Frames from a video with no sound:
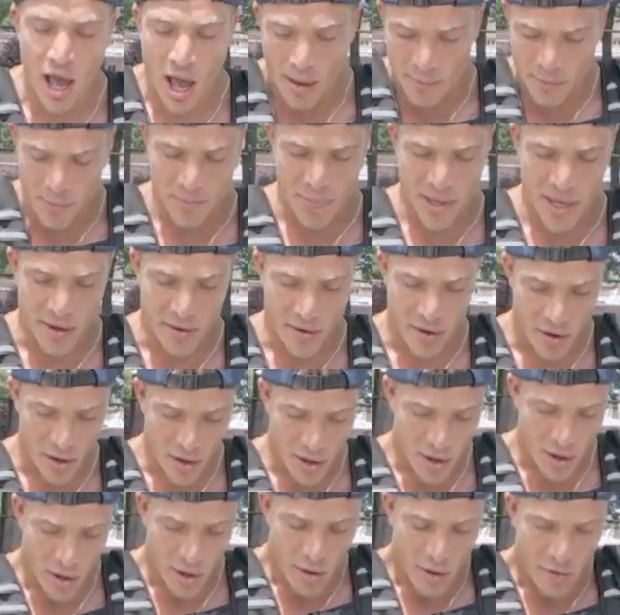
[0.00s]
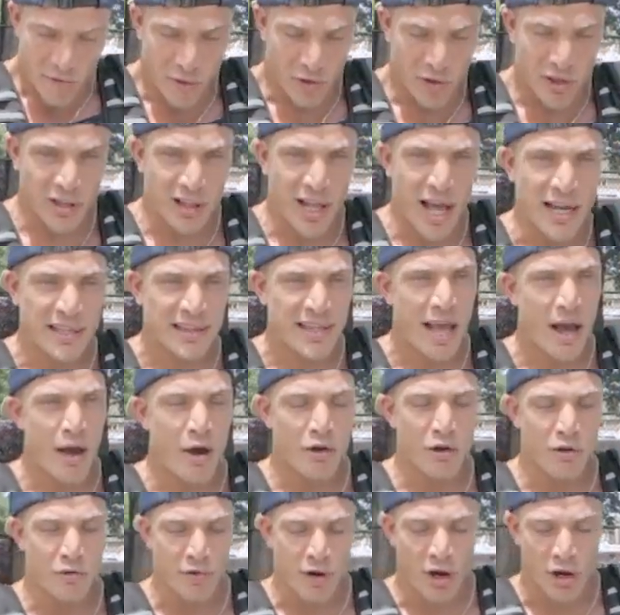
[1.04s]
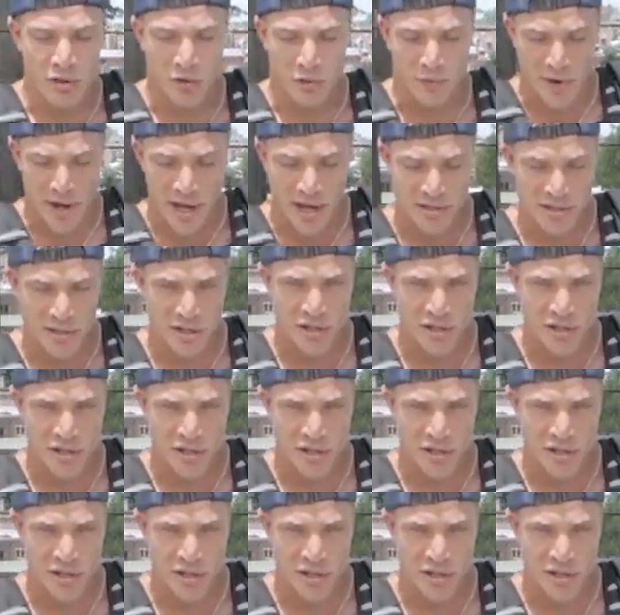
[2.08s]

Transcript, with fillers: gonna be fully locked down on, on the rings